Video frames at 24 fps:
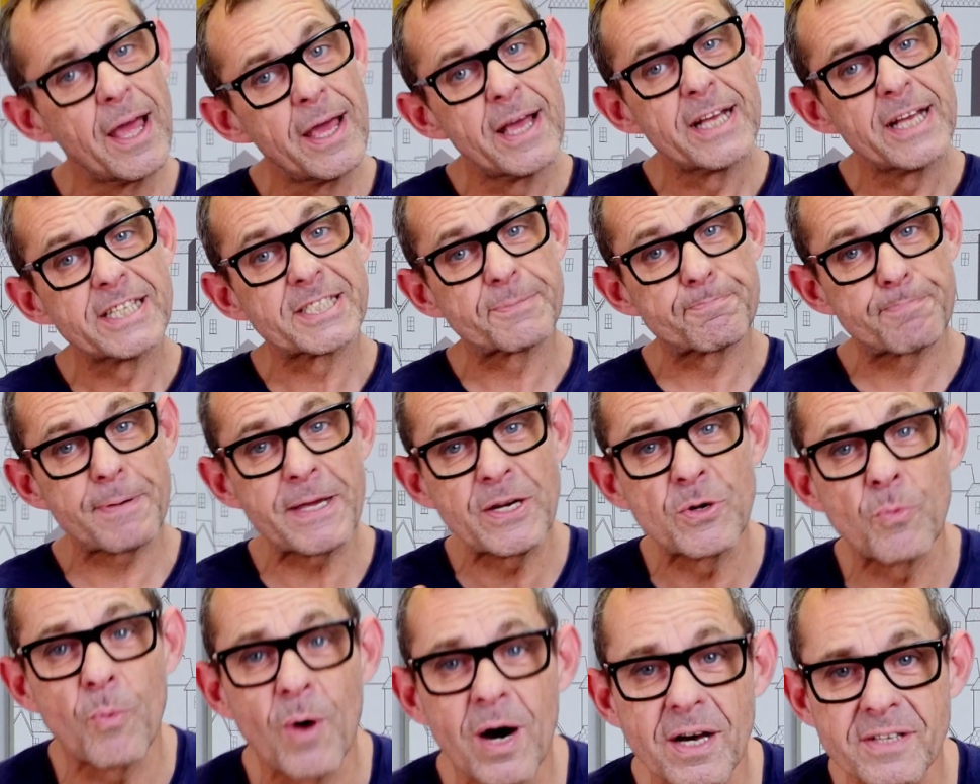It's been a
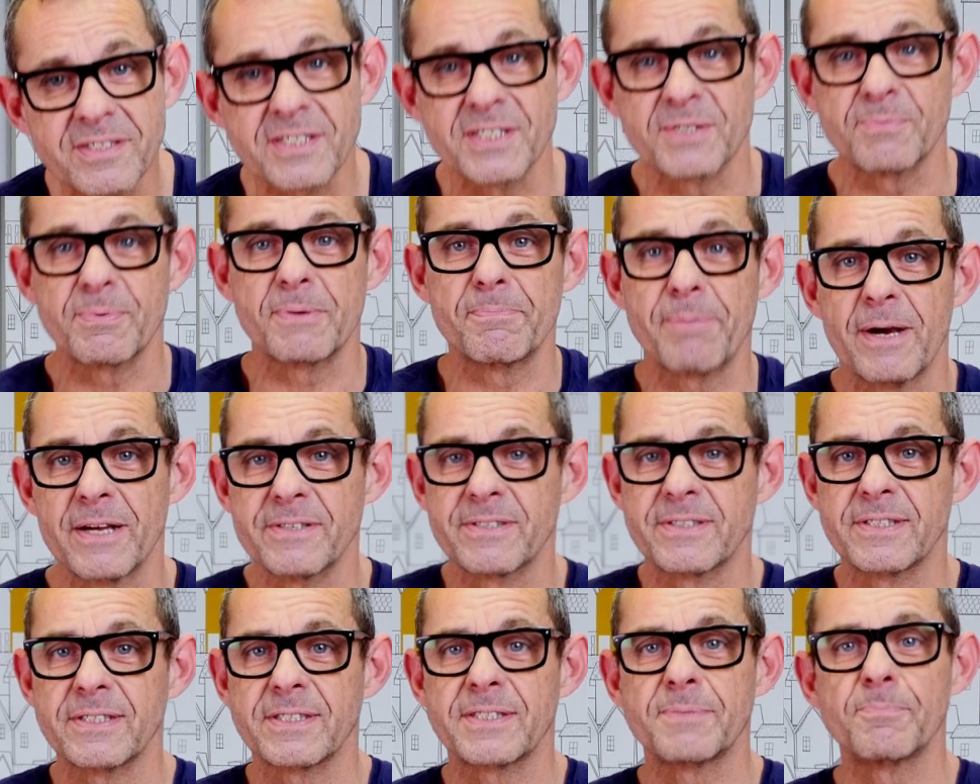while since we
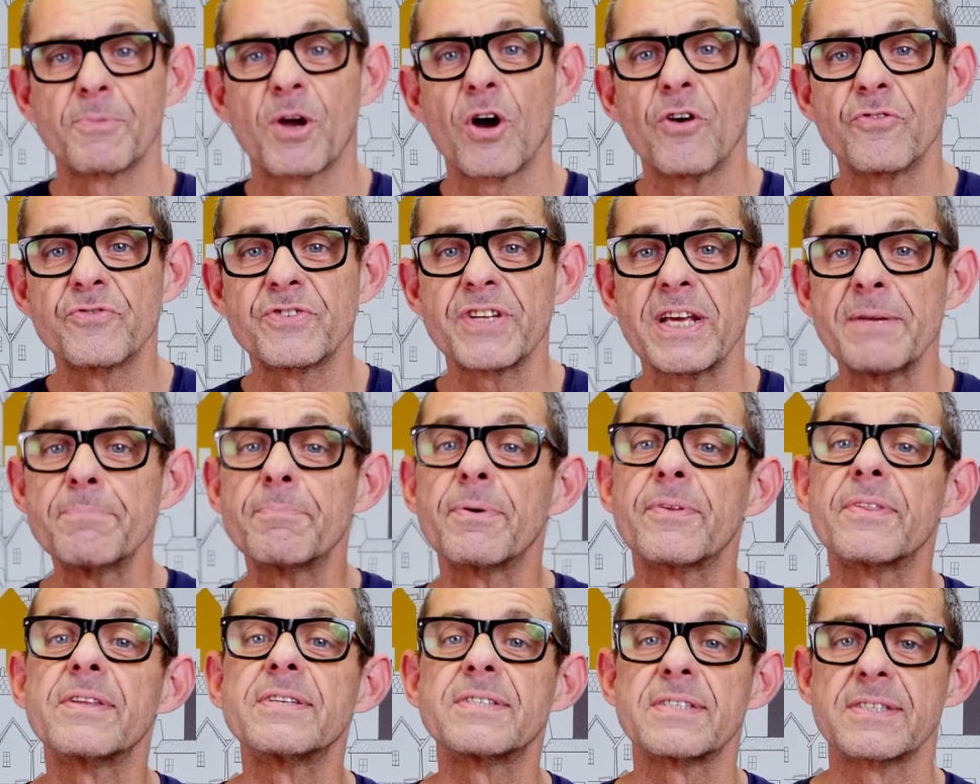posted some content, but
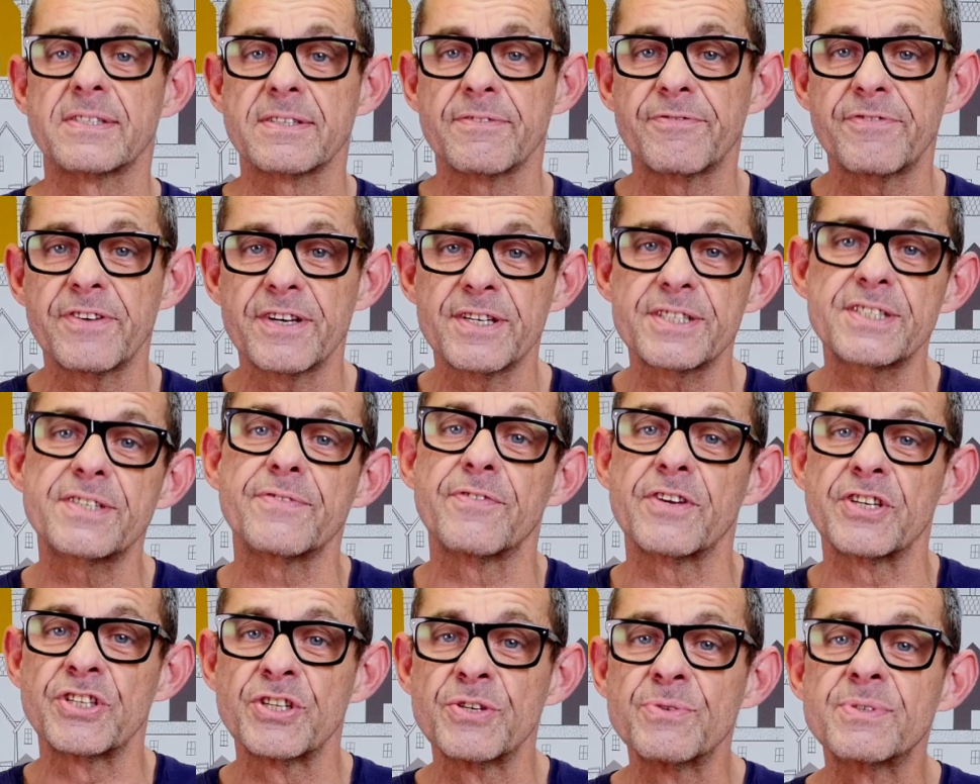this is the first of a
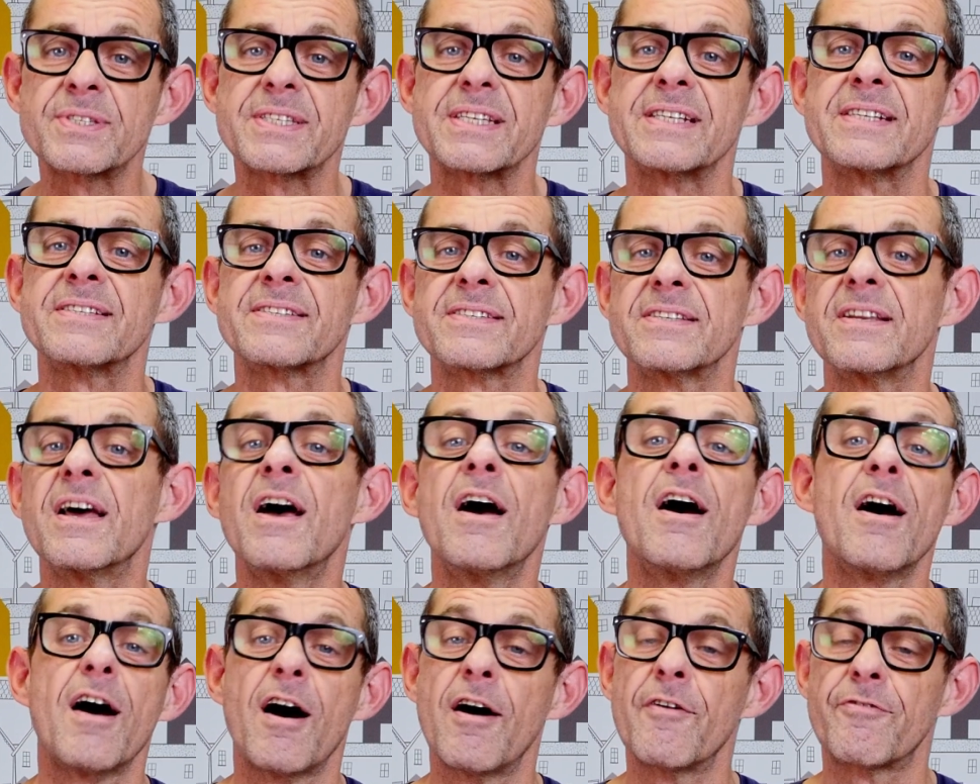new season
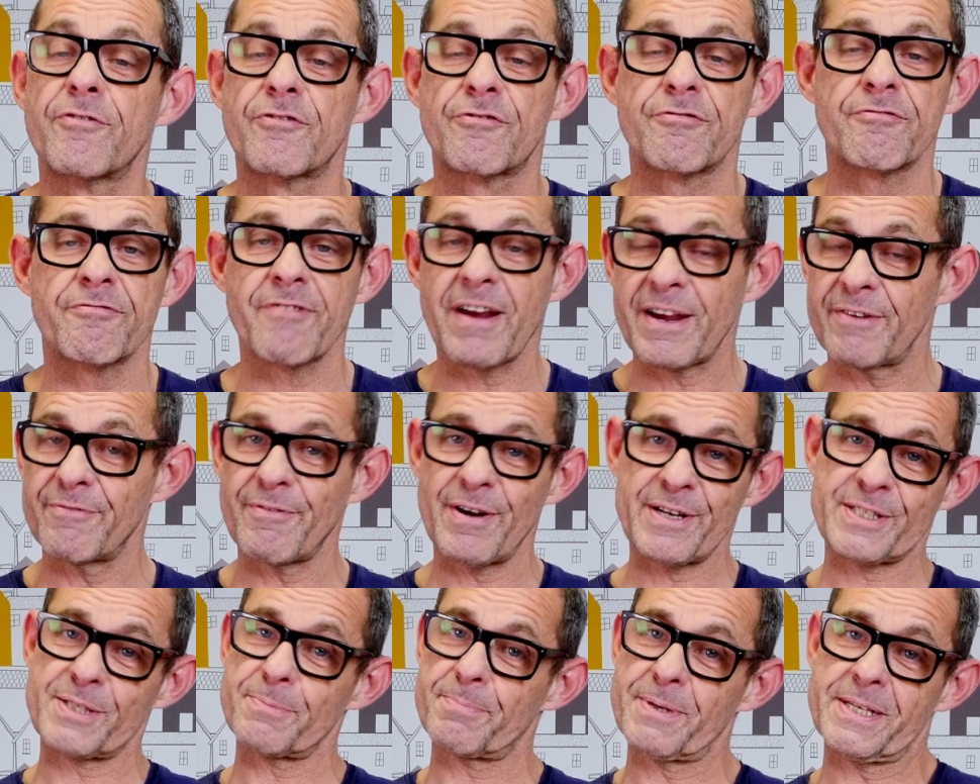of great
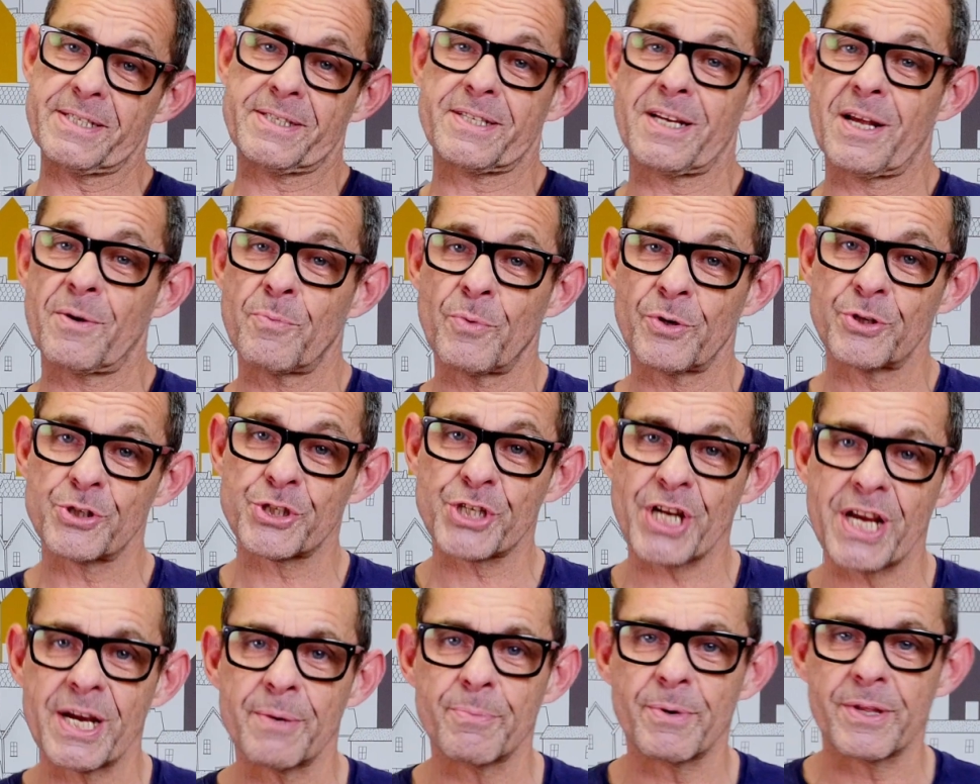recipes that I want to
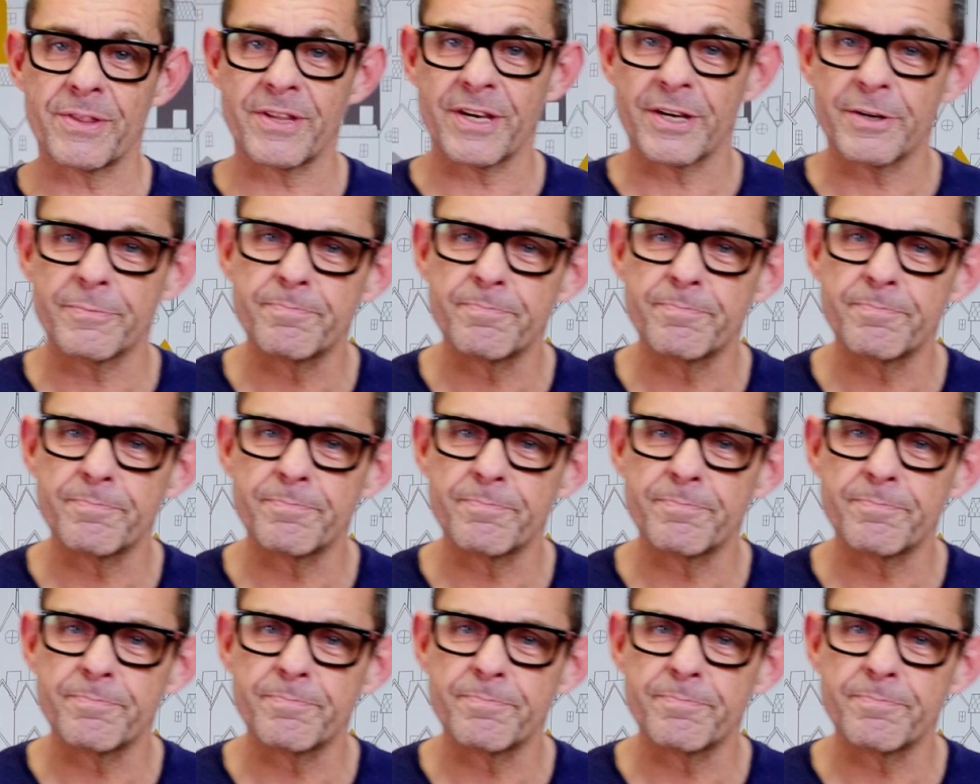share with you.